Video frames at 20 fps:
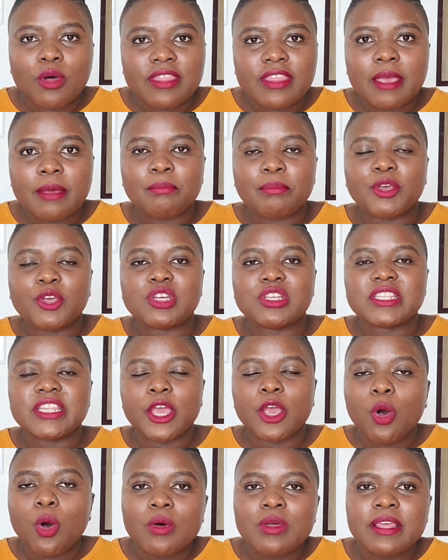for them because
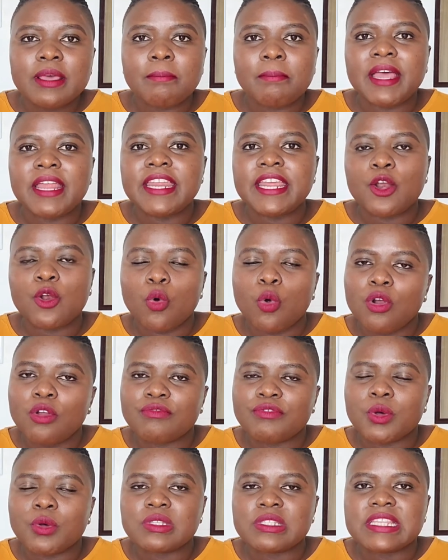they owe them money and
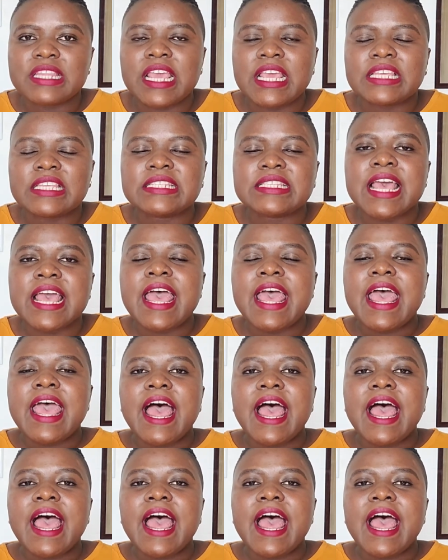all of those things.